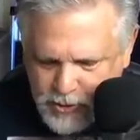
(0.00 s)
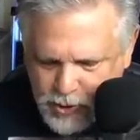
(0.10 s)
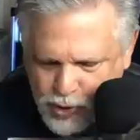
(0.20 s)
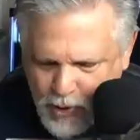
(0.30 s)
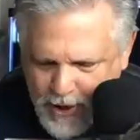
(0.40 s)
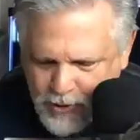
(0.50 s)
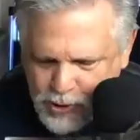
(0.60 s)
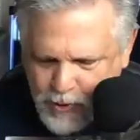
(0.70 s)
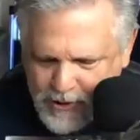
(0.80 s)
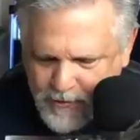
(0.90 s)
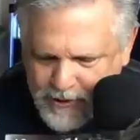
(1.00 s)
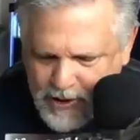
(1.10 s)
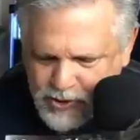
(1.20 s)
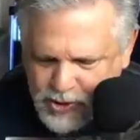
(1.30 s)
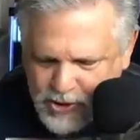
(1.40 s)
to try those
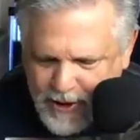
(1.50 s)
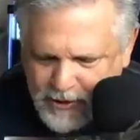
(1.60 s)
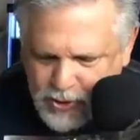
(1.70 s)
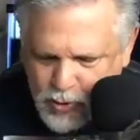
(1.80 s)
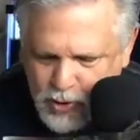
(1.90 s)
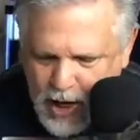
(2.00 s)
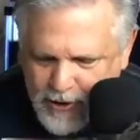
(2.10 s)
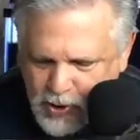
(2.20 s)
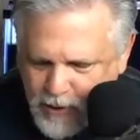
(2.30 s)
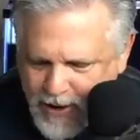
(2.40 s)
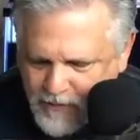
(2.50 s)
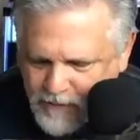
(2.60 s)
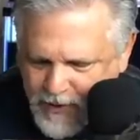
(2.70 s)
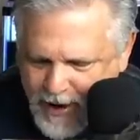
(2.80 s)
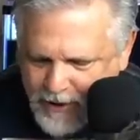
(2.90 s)
recommendations like do not gravel
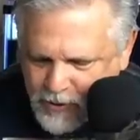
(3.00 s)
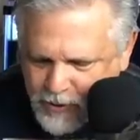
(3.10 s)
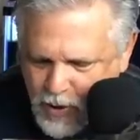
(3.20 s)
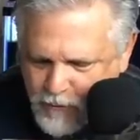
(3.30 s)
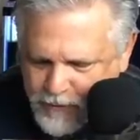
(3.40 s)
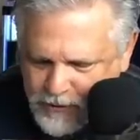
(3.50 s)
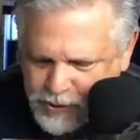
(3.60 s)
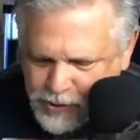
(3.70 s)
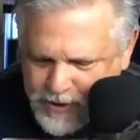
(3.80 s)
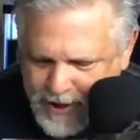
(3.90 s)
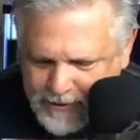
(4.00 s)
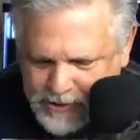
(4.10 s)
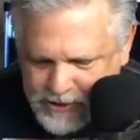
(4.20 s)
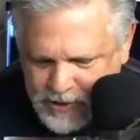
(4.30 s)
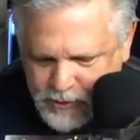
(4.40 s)
vac or no filter tank,
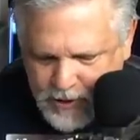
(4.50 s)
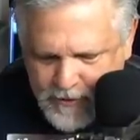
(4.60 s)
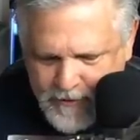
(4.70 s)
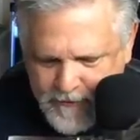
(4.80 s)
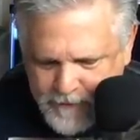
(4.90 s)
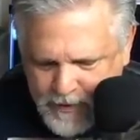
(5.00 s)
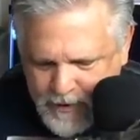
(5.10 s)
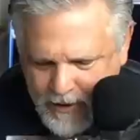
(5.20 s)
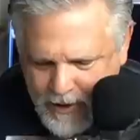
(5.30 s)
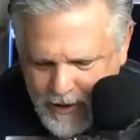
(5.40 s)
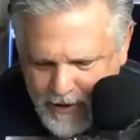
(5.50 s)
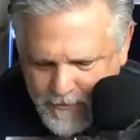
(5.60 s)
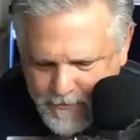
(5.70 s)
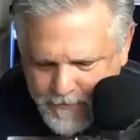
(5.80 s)
etc. For